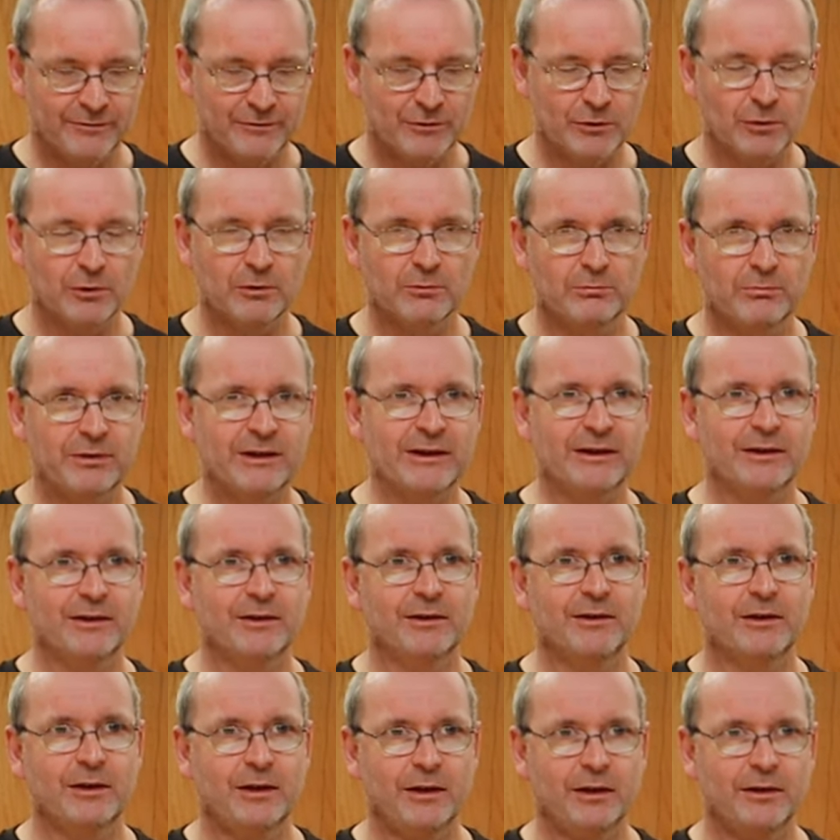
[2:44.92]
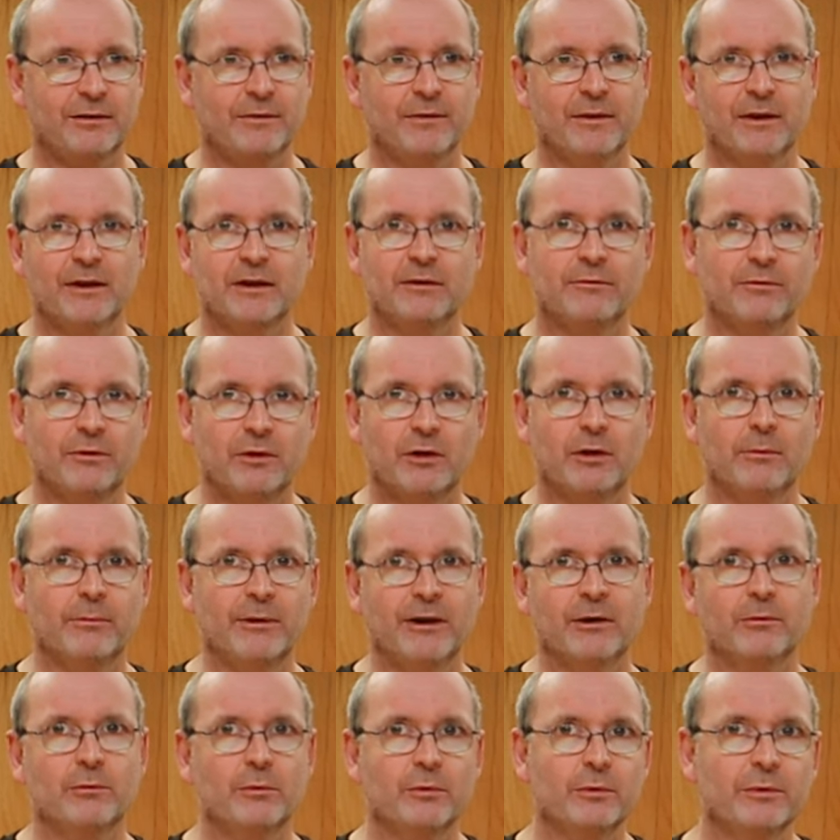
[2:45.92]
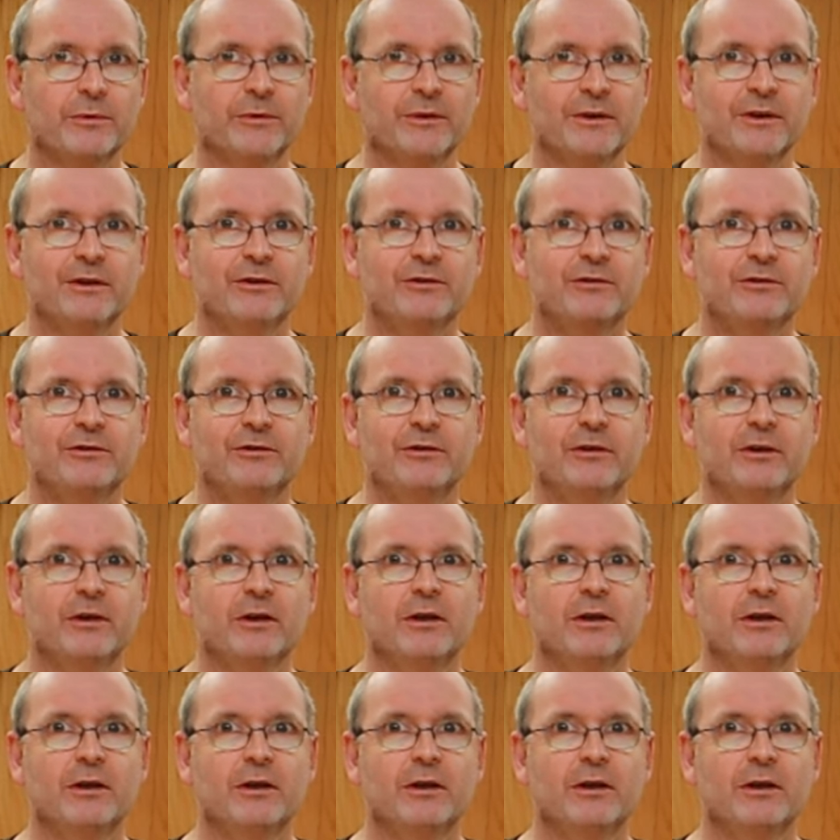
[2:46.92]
gone back and they've come out with this,